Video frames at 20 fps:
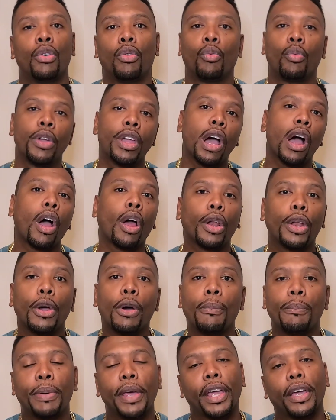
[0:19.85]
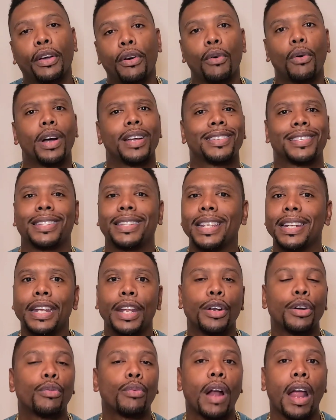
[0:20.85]
We all know Bitcoin sitting
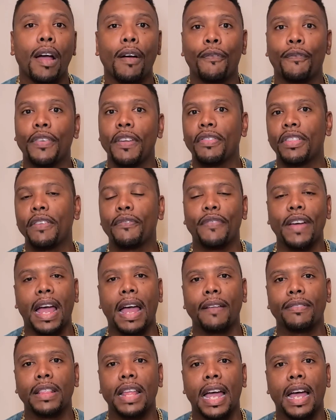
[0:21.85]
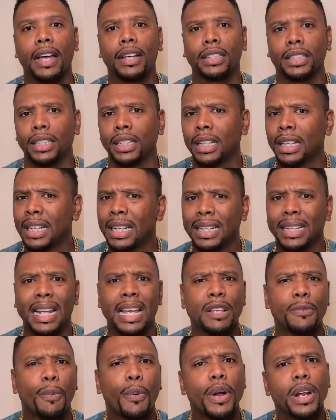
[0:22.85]
at around 55,000.
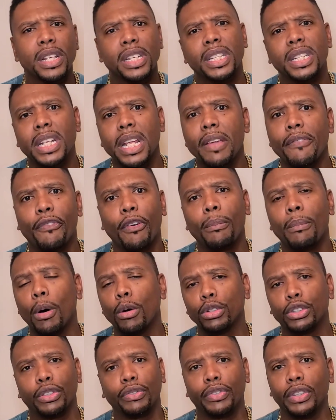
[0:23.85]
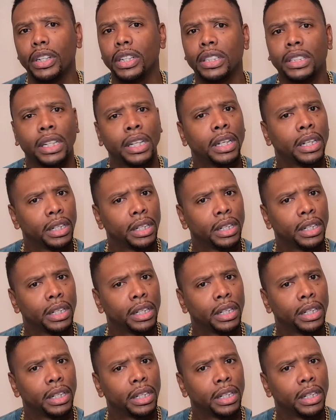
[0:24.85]
That's pretty steep for most of us.